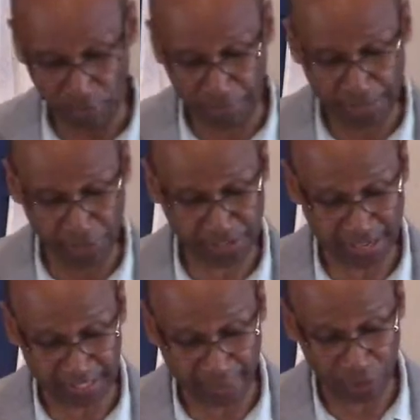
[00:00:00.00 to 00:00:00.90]
when Peter
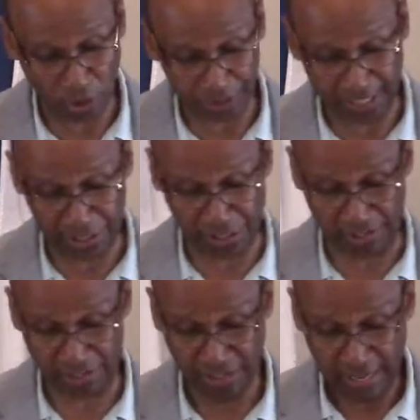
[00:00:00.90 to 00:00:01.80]
says, giving all
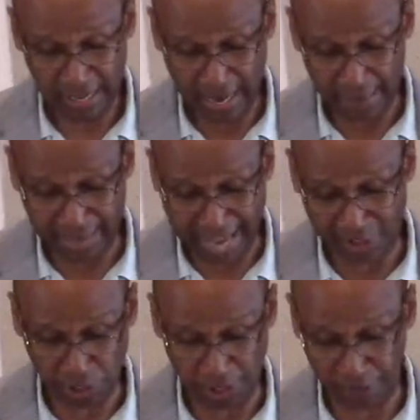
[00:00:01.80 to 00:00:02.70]
diligence, um,
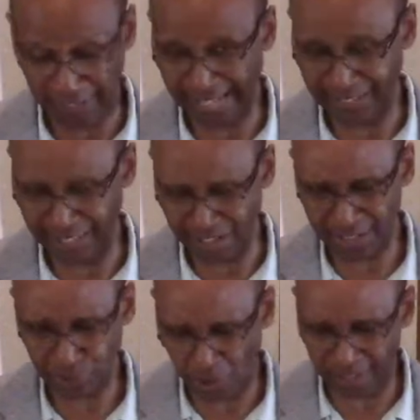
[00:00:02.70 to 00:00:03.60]
add to your faith, he's
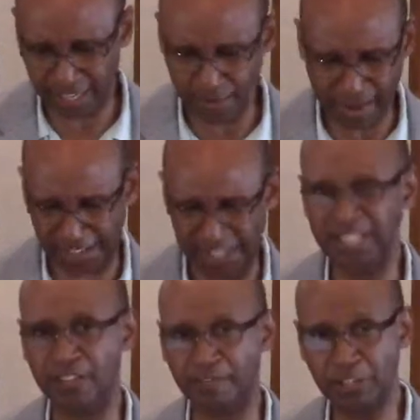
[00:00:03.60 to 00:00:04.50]
not talking about an
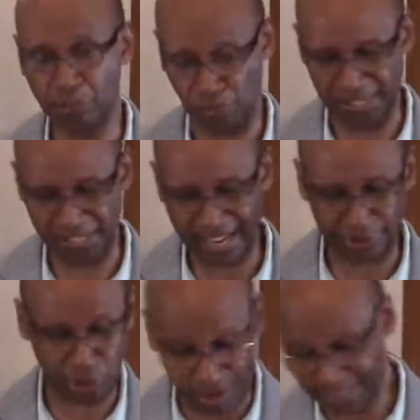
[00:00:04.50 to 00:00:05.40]
individual. He's
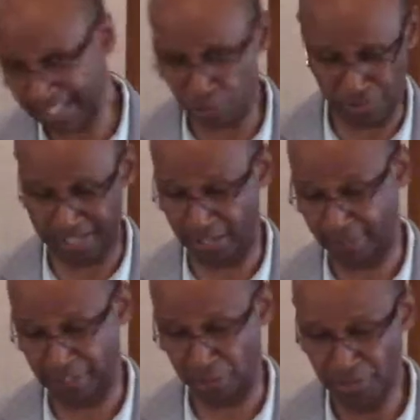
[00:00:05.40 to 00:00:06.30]
not talking to an
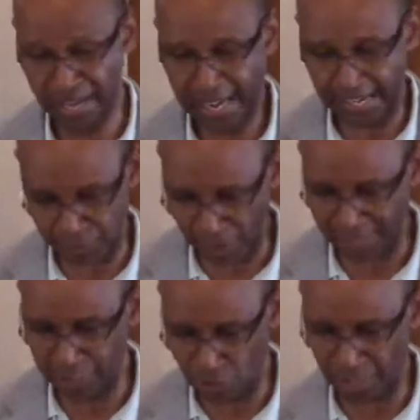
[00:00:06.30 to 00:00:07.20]
individual. He's
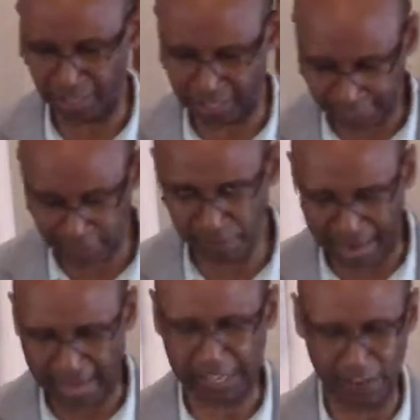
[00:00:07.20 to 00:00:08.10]
talking to a collective
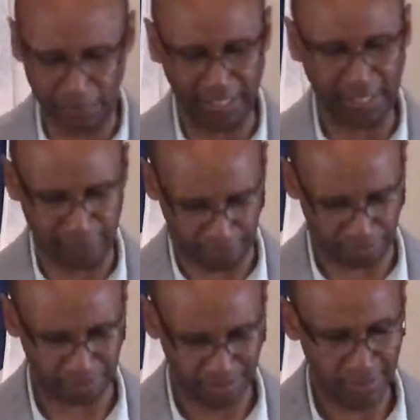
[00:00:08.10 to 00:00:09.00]
body of believers.